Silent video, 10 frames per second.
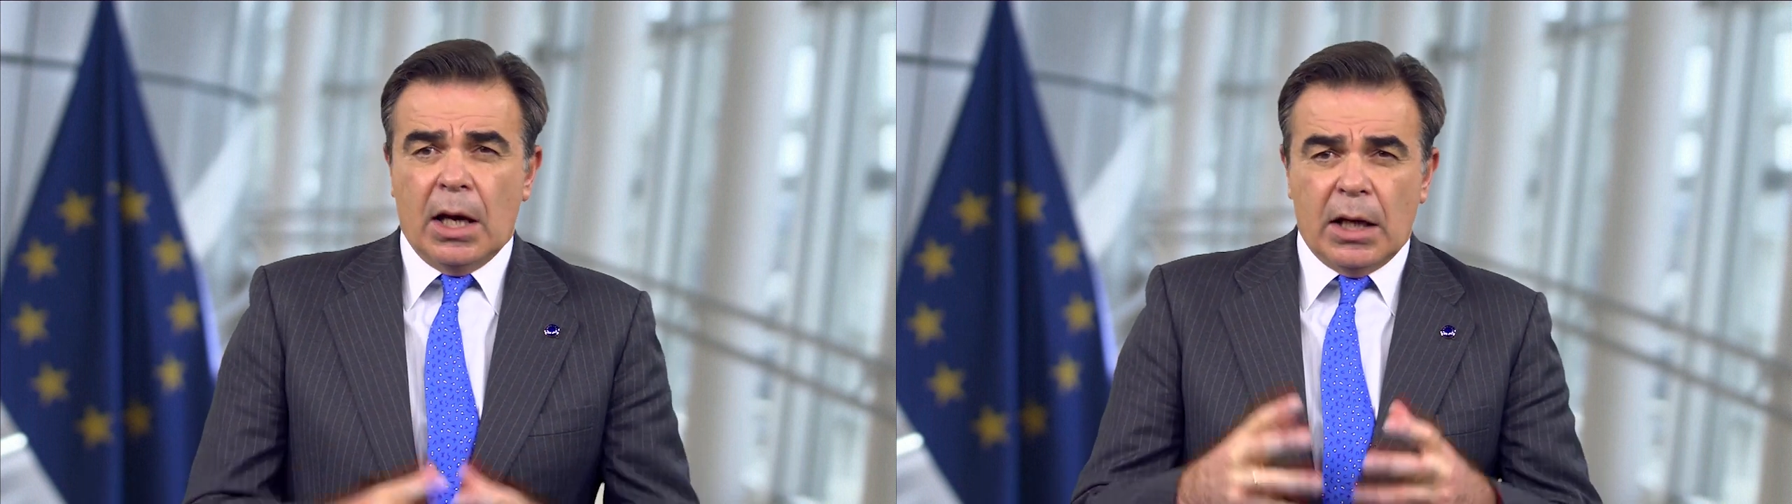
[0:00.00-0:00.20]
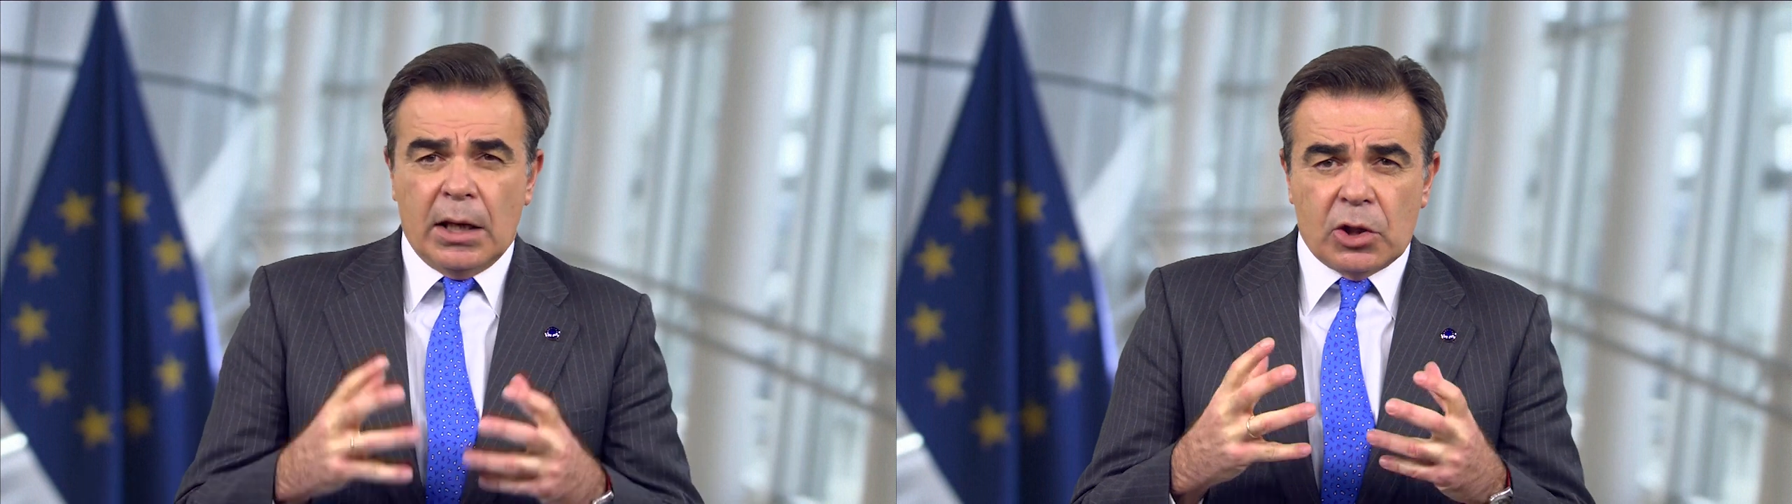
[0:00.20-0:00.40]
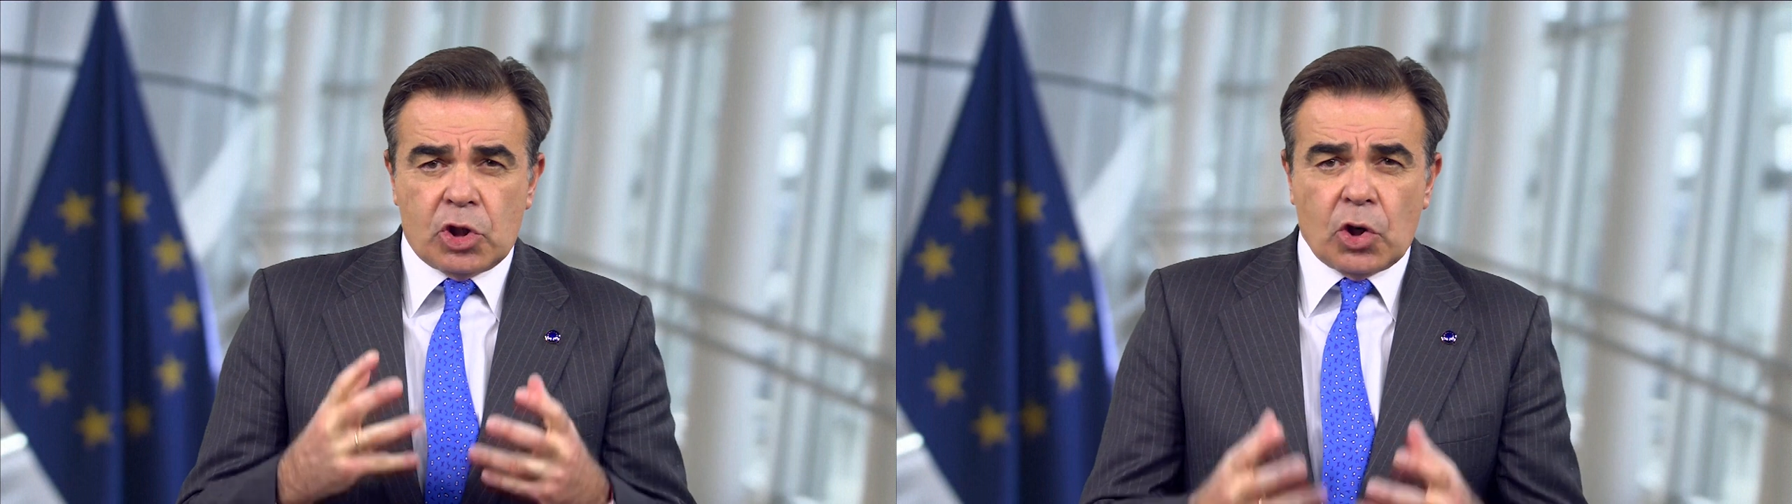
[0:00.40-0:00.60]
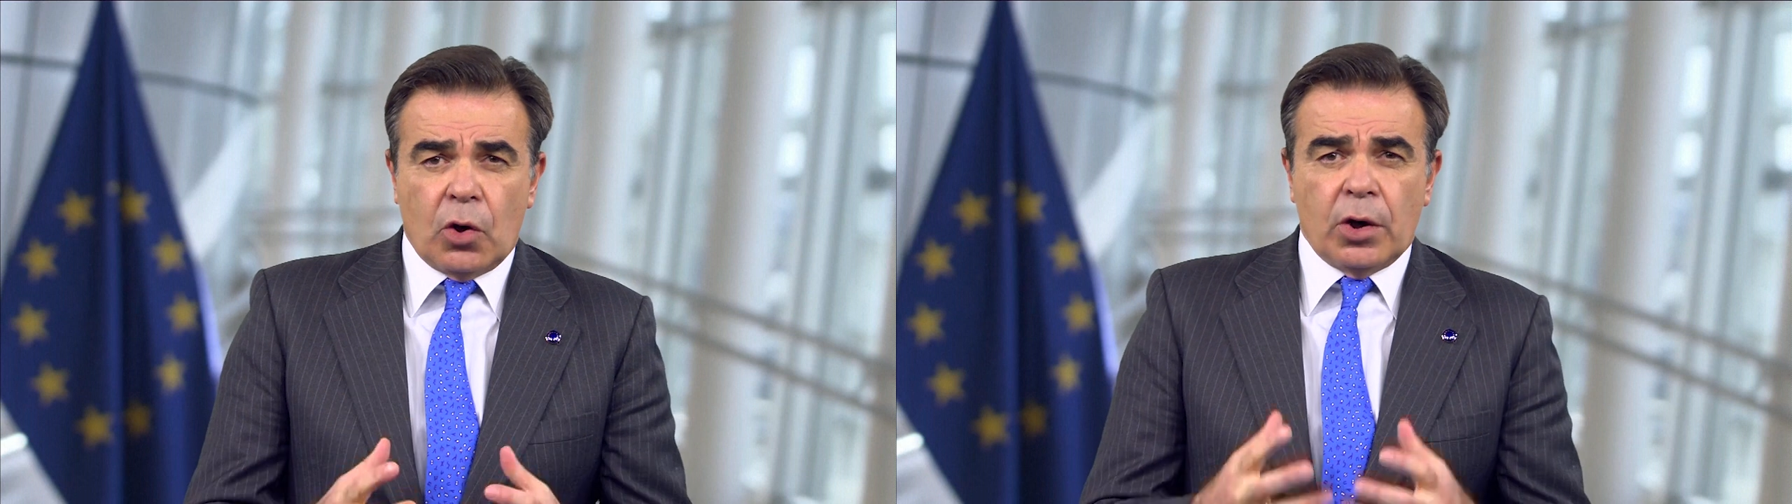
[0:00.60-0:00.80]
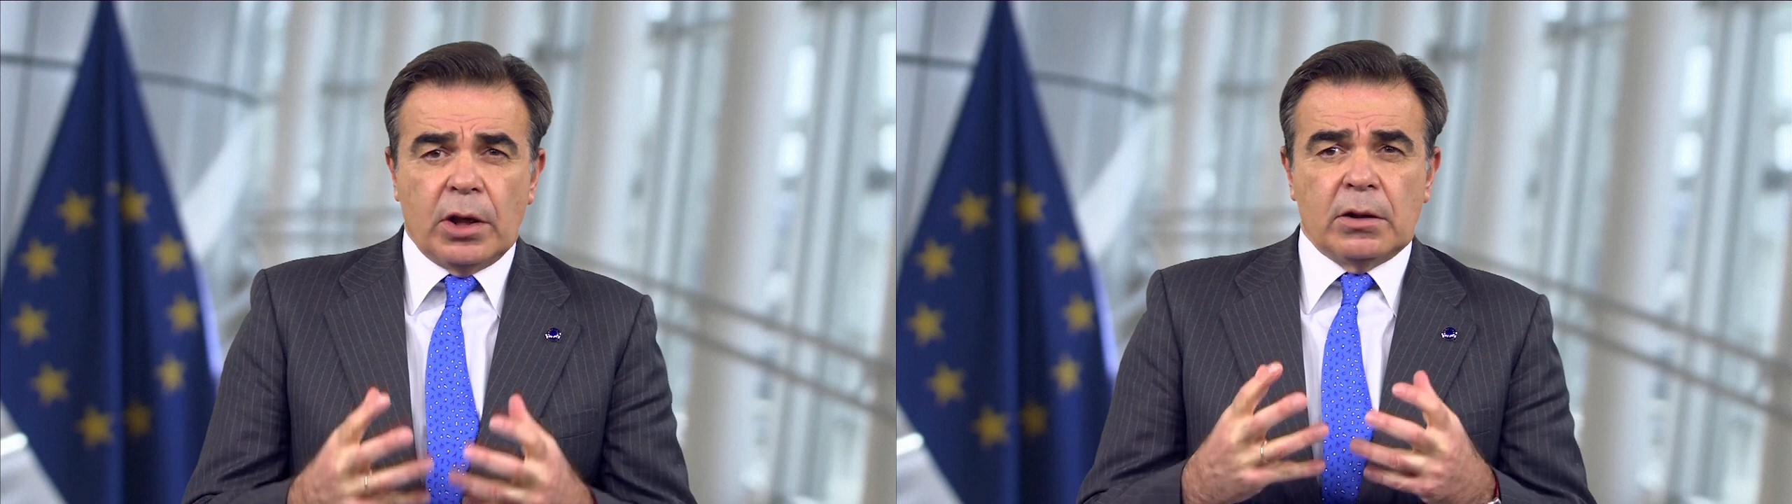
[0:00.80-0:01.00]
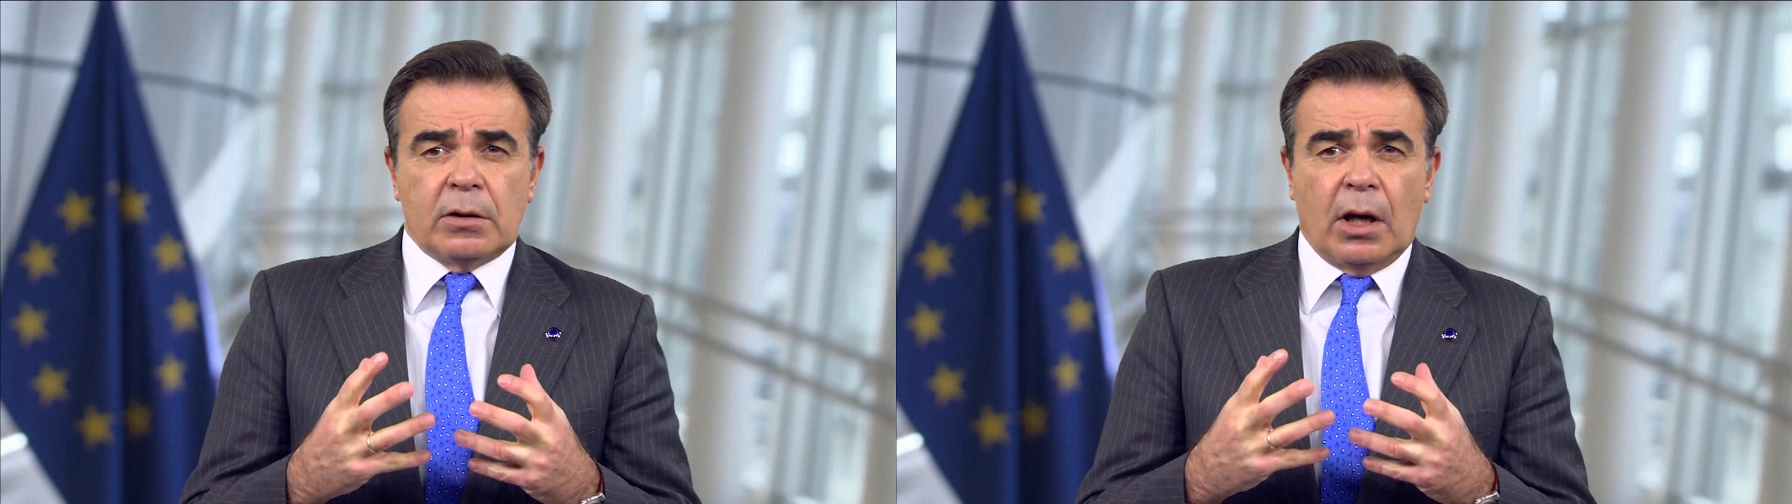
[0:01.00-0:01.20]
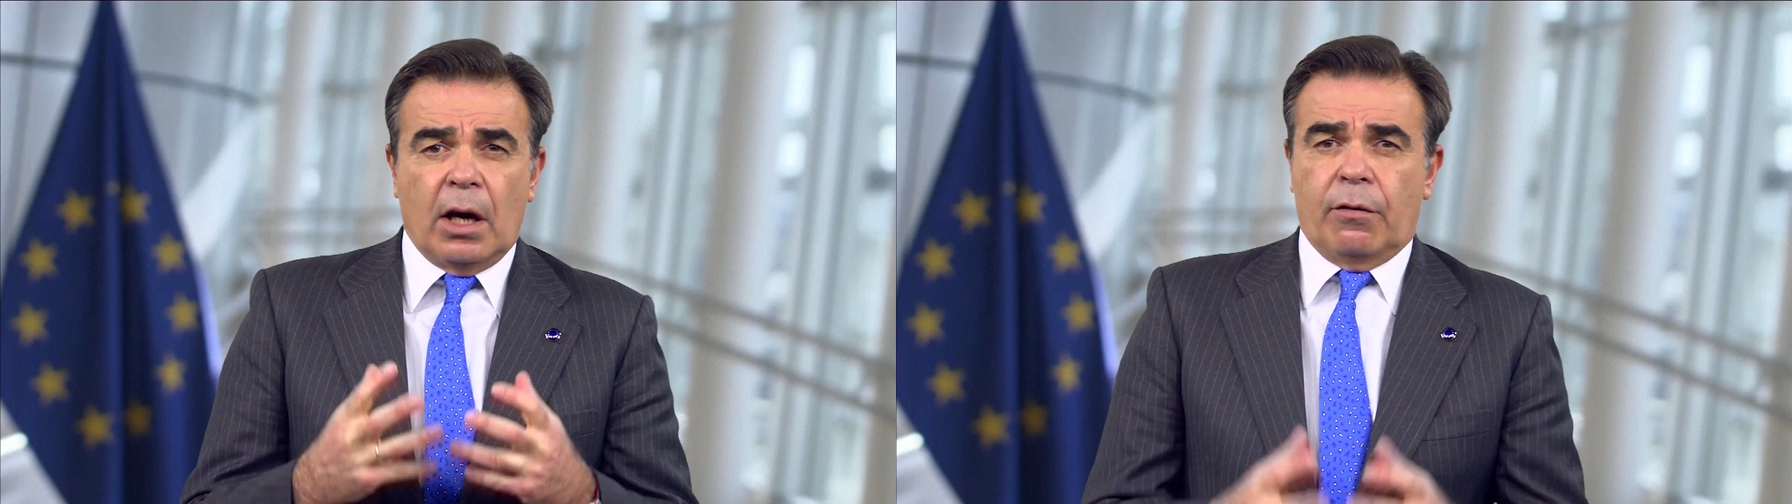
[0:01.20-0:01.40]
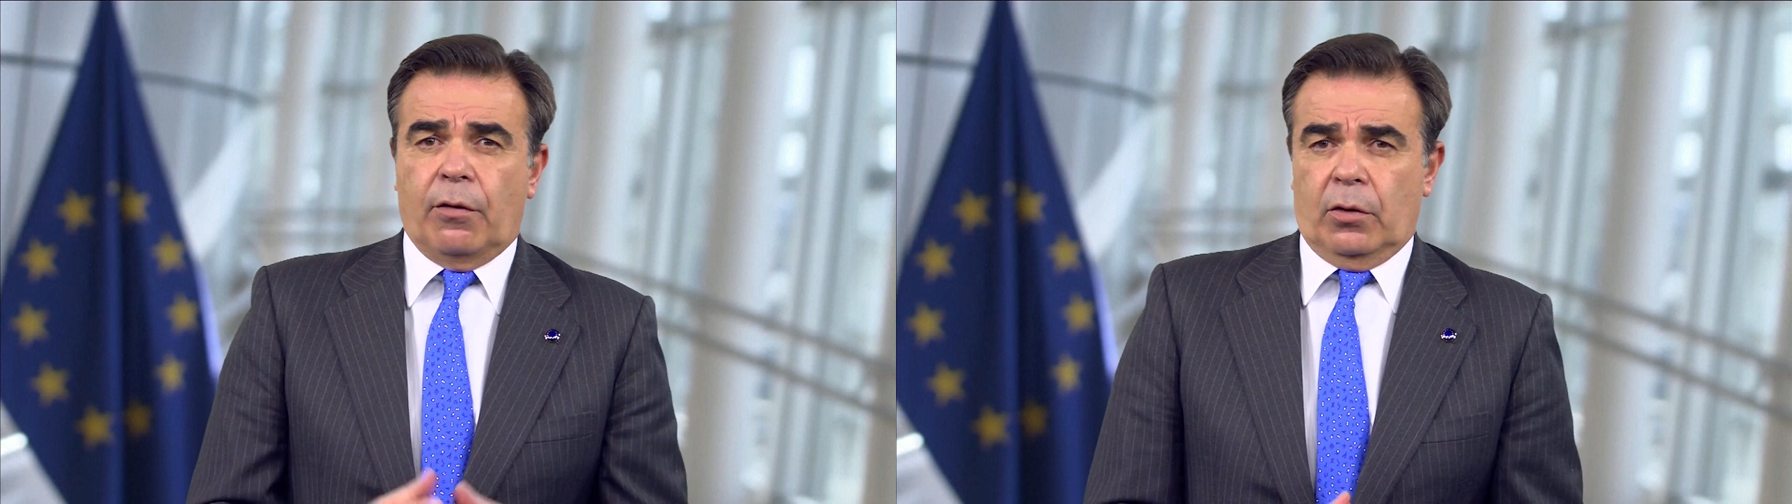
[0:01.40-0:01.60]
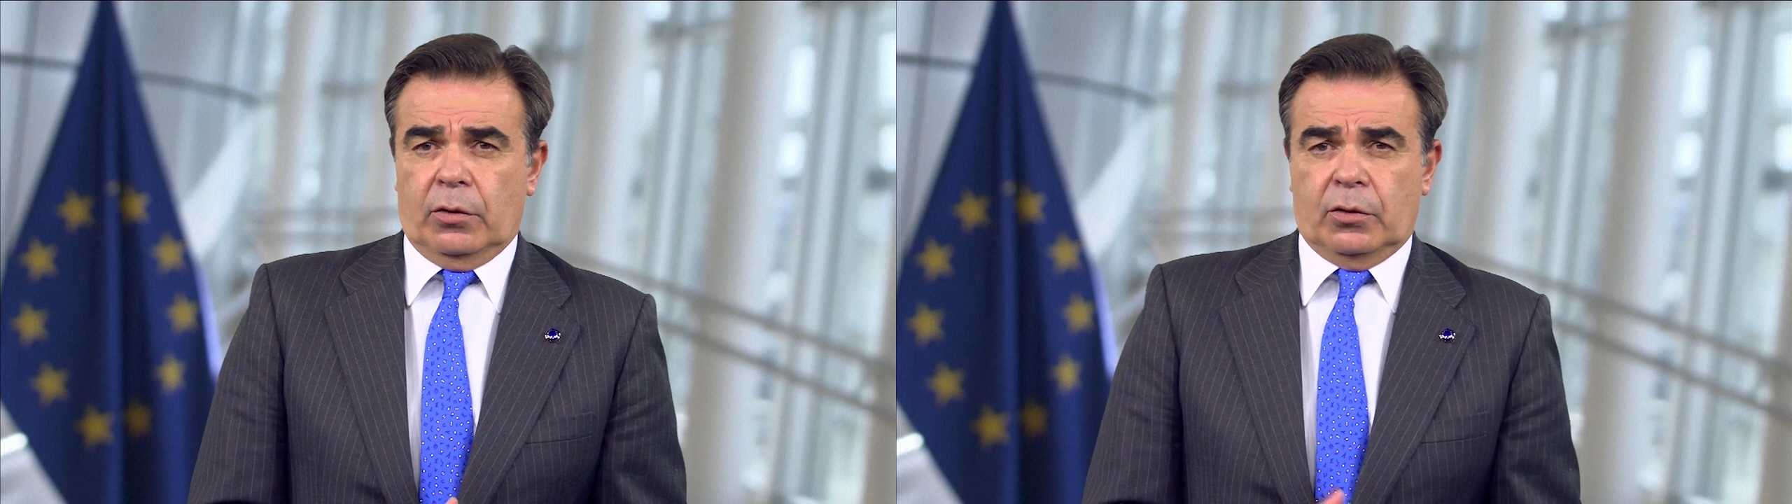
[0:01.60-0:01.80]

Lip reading: in a joint effort